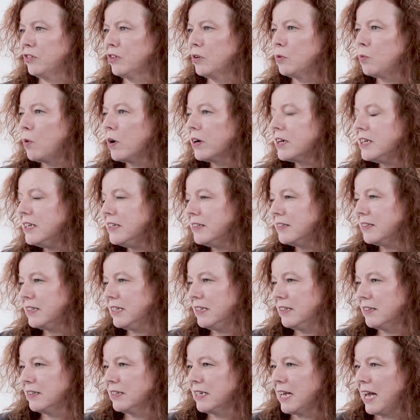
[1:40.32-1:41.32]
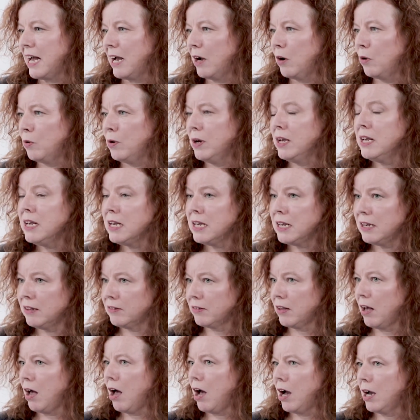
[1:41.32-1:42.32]
So what he sees now
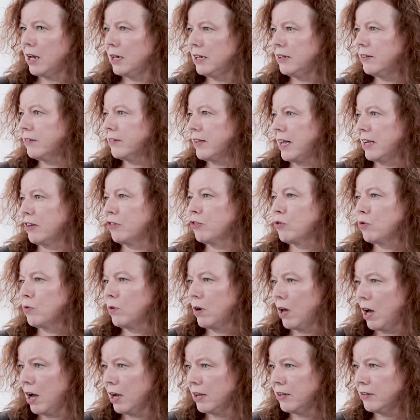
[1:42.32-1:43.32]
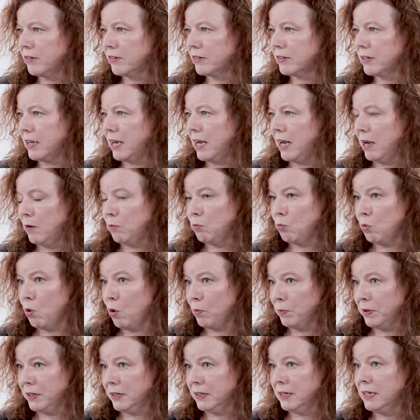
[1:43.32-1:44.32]
is a highly sexualized
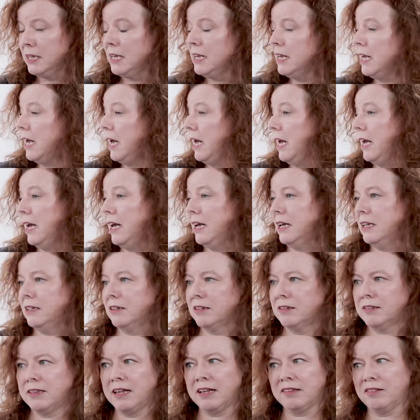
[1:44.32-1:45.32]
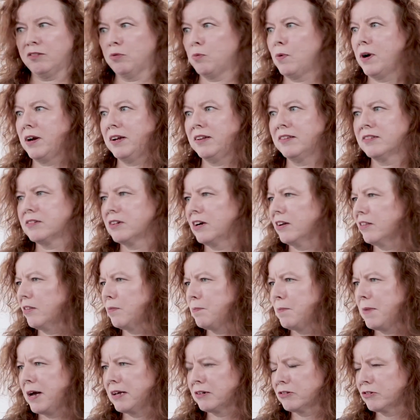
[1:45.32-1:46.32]
woman, and that's where he
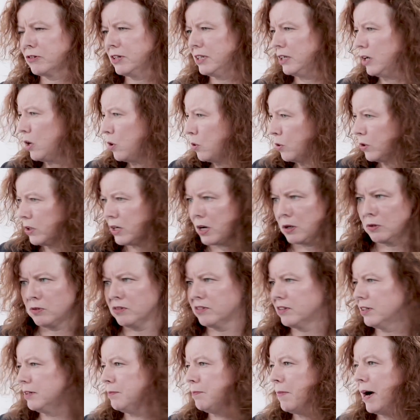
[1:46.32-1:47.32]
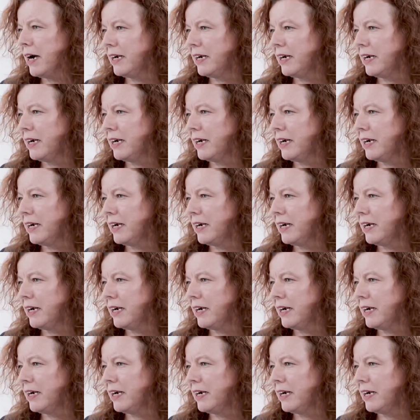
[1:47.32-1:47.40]
starts muttering, "Oh, goats and